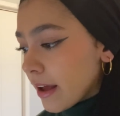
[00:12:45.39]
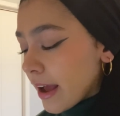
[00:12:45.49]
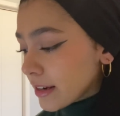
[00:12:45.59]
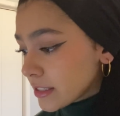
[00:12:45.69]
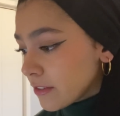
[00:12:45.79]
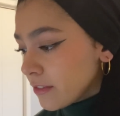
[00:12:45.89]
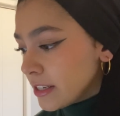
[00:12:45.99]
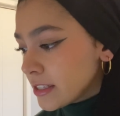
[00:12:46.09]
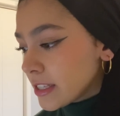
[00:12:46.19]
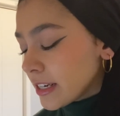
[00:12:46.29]

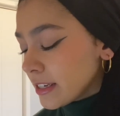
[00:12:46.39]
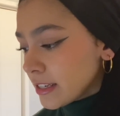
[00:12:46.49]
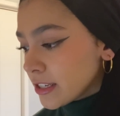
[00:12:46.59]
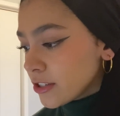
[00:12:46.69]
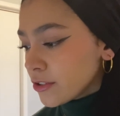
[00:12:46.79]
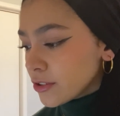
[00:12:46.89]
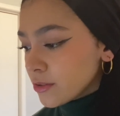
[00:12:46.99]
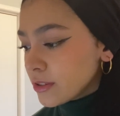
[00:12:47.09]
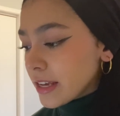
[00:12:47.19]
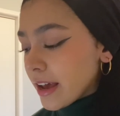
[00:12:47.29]
activities that I needed to do
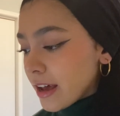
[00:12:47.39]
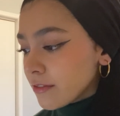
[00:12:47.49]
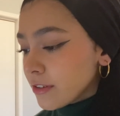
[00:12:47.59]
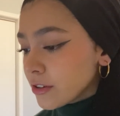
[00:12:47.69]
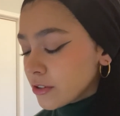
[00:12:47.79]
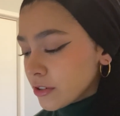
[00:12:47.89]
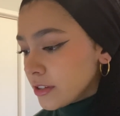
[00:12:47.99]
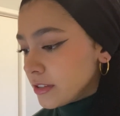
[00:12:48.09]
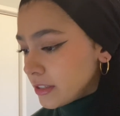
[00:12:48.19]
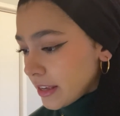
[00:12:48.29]
to have a good
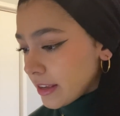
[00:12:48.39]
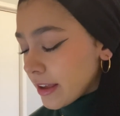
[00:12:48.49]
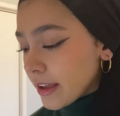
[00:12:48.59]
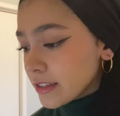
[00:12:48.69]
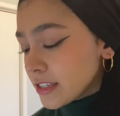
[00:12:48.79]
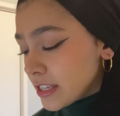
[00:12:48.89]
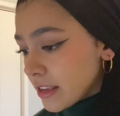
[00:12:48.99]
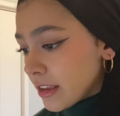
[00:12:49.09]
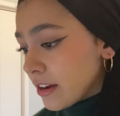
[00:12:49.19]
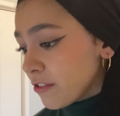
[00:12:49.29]
day and to take
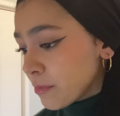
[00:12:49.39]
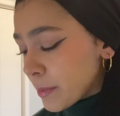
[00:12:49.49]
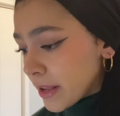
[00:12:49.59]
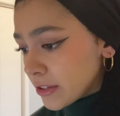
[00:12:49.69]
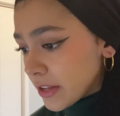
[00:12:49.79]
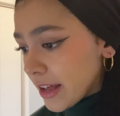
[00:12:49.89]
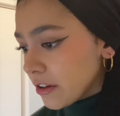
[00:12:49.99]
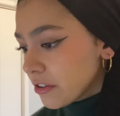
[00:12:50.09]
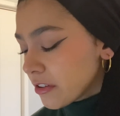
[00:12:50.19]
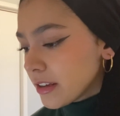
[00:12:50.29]
care of my mental
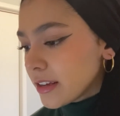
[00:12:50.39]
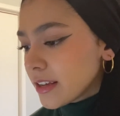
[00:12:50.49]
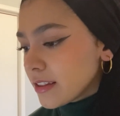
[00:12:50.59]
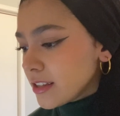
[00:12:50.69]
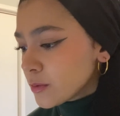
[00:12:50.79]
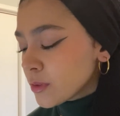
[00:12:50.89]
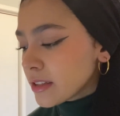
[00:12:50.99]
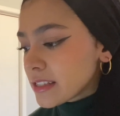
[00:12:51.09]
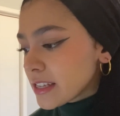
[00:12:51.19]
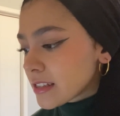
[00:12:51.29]
health. These were the
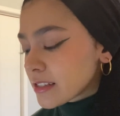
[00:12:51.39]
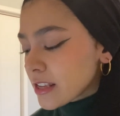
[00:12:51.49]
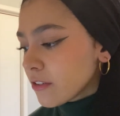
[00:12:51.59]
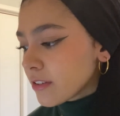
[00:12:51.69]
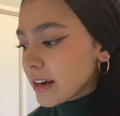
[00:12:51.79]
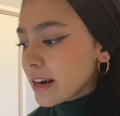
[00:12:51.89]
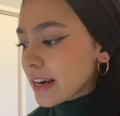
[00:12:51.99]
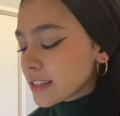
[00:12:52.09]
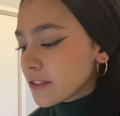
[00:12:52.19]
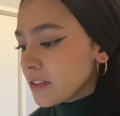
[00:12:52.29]
6 self-care
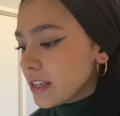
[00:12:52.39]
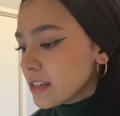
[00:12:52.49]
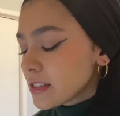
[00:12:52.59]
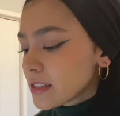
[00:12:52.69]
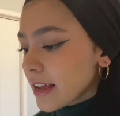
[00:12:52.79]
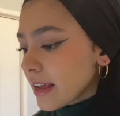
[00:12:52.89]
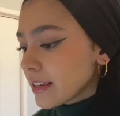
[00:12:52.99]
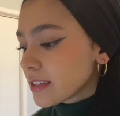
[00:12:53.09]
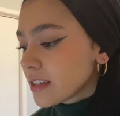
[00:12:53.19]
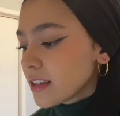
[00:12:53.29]
activities
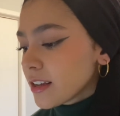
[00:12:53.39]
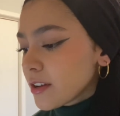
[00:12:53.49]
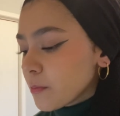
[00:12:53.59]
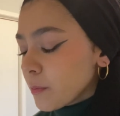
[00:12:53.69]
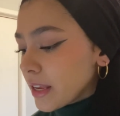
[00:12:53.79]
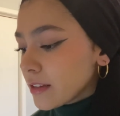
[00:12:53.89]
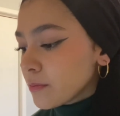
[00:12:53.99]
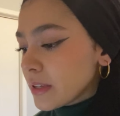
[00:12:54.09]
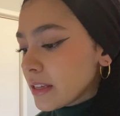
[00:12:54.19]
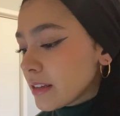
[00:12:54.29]
that made
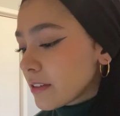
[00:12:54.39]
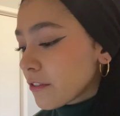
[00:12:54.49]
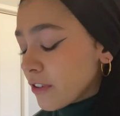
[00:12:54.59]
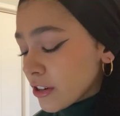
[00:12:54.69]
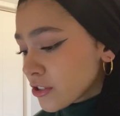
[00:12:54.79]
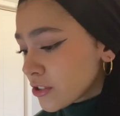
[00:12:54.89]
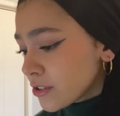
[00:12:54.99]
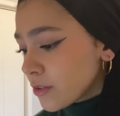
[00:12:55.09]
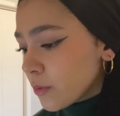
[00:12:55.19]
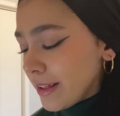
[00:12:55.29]
me
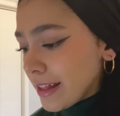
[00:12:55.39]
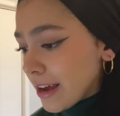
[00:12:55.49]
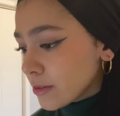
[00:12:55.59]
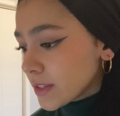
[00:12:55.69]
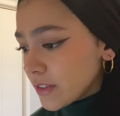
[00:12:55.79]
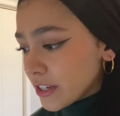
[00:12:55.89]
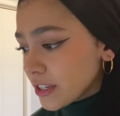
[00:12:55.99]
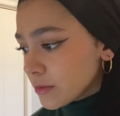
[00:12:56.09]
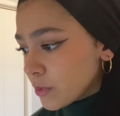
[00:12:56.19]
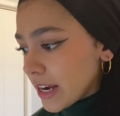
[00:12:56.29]
functional while I was very
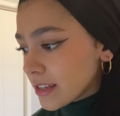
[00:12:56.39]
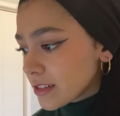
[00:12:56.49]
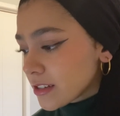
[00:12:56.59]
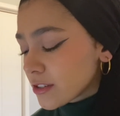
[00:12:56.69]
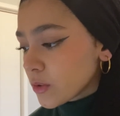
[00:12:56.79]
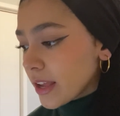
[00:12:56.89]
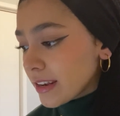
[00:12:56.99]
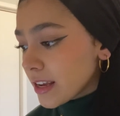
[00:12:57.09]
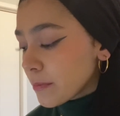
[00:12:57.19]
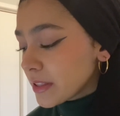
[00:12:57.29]
depressed. So
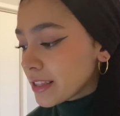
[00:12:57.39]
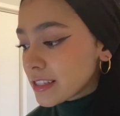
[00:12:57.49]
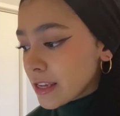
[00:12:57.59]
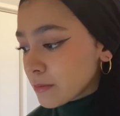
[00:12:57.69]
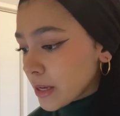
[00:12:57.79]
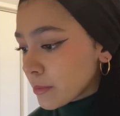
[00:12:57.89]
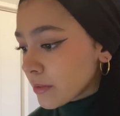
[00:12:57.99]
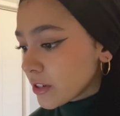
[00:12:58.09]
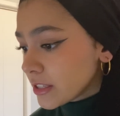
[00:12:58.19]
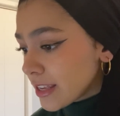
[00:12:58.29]
getting up at the same time
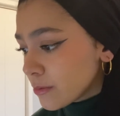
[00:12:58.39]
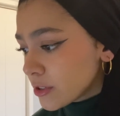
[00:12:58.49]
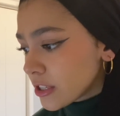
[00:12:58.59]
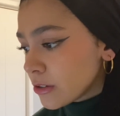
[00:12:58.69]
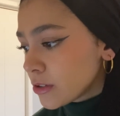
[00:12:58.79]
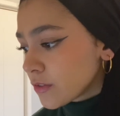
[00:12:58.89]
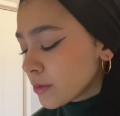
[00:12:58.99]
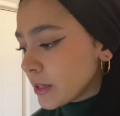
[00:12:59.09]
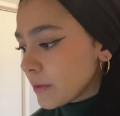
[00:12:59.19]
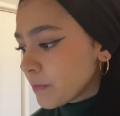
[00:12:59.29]
every day was huge for
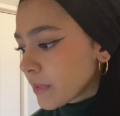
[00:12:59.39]
me.